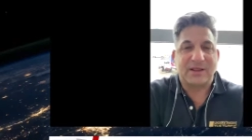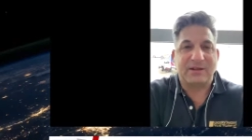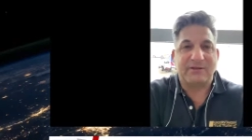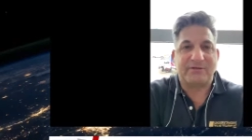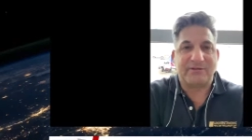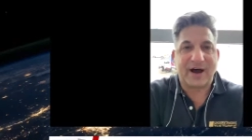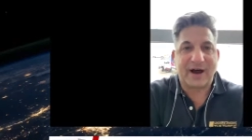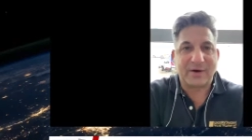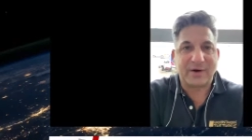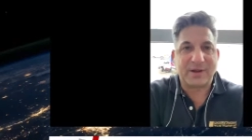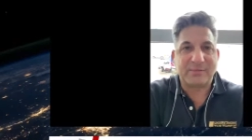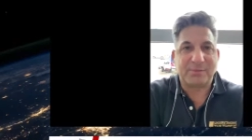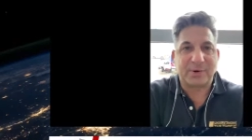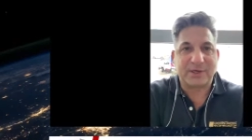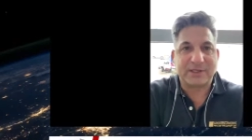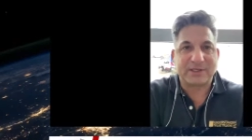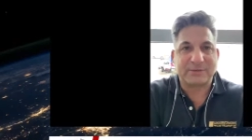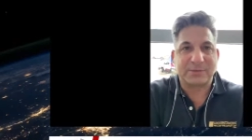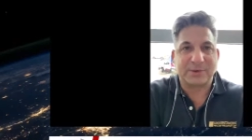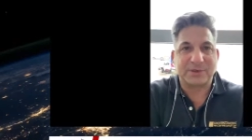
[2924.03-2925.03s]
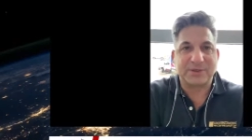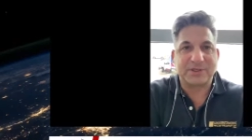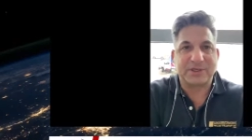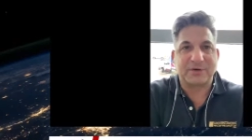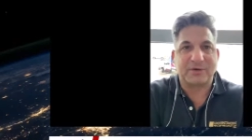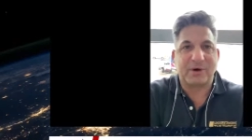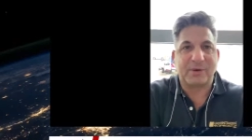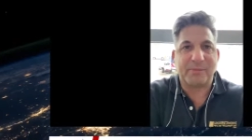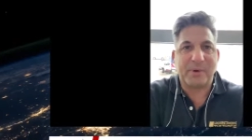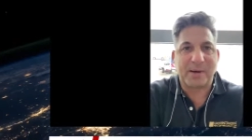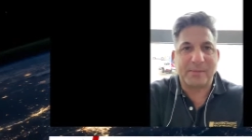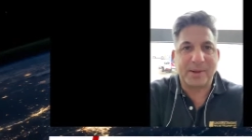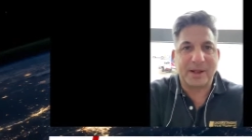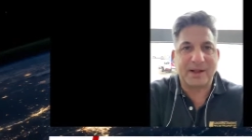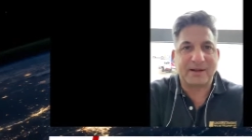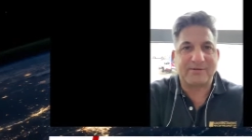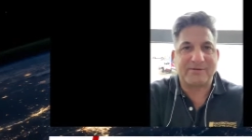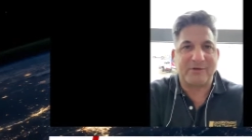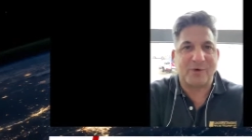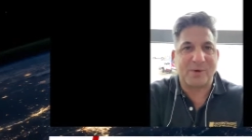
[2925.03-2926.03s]
the founding principles in a
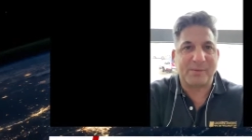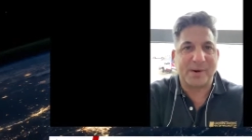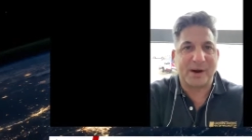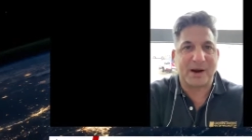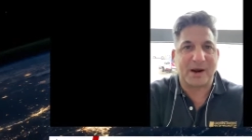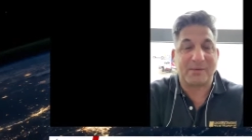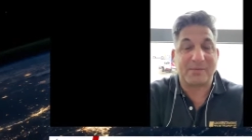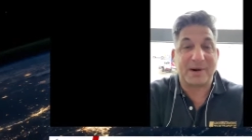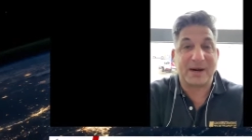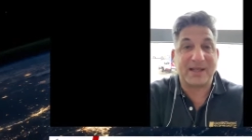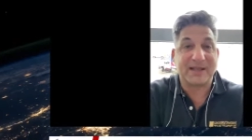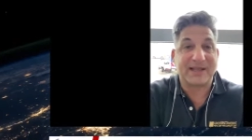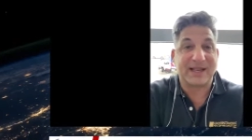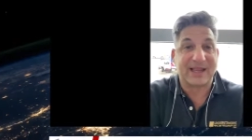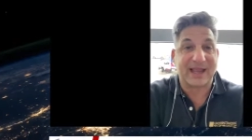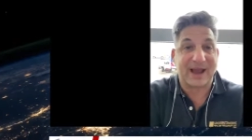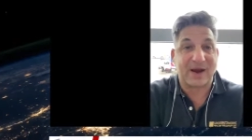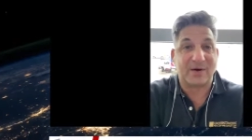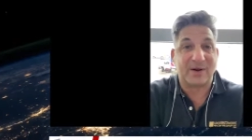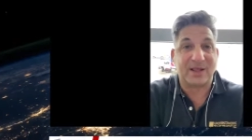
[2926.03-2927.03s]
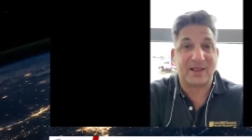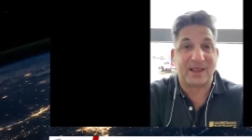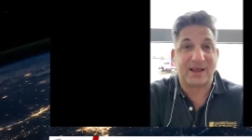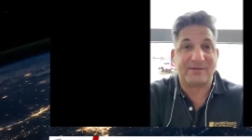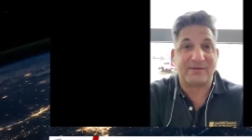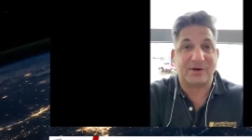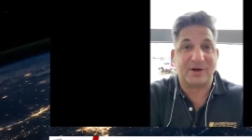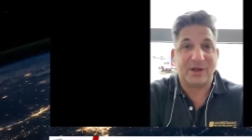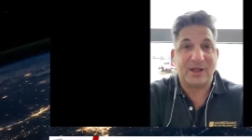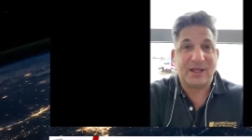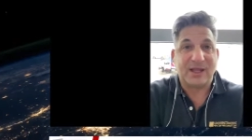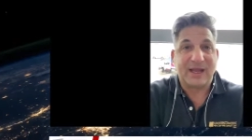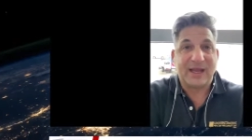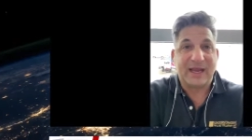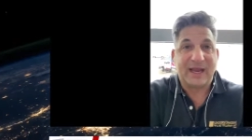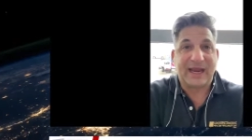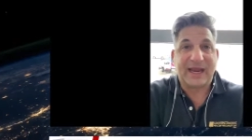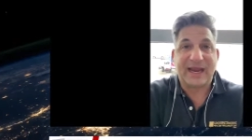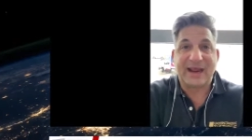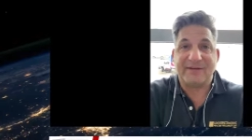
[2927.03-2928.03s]
Republican form of government at the county level,
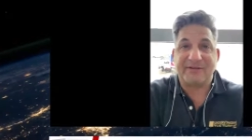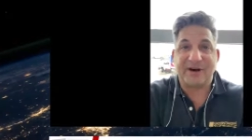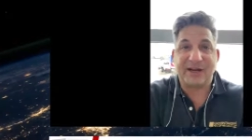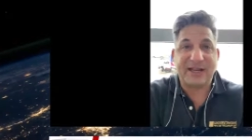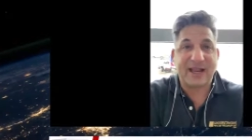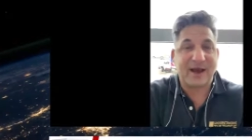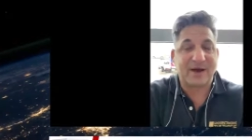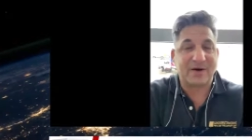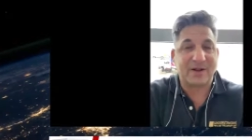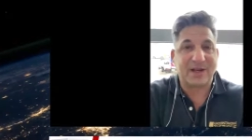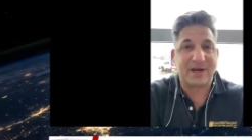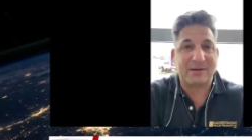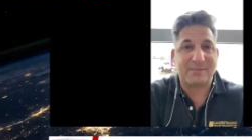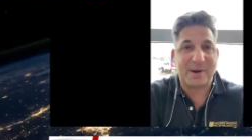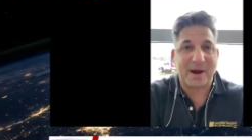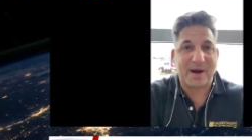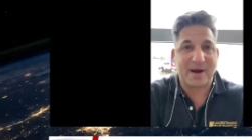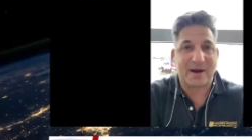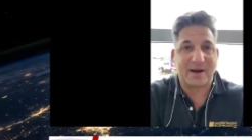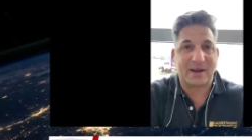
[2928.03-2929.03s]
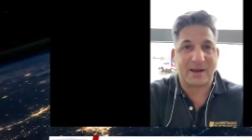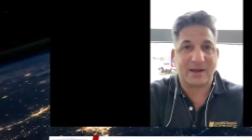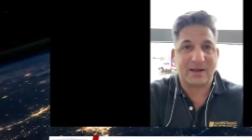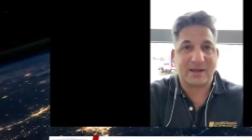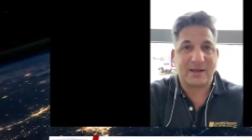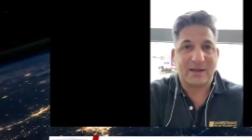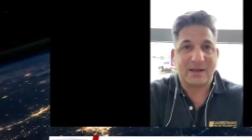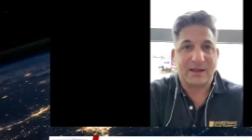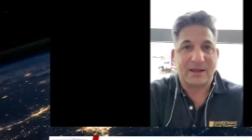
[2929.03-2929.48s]
in every county in America.